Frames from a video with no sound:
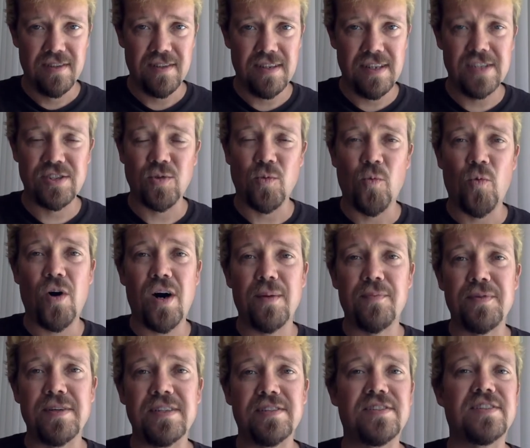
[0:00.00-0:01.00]
is a
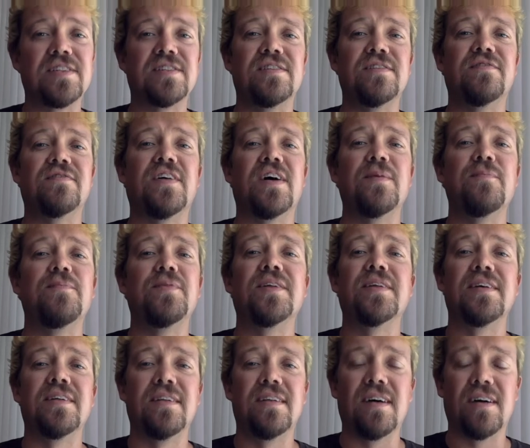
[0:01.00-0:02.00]
whopping $65
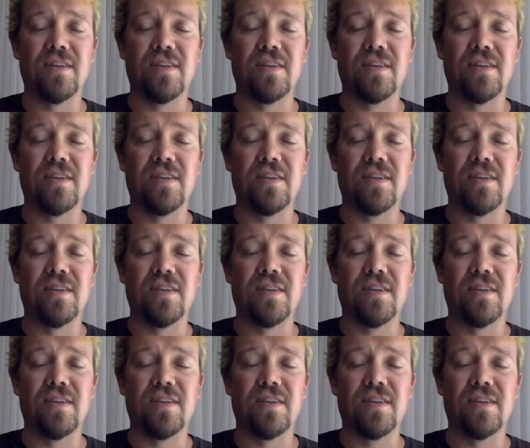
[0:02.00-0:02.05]
billion,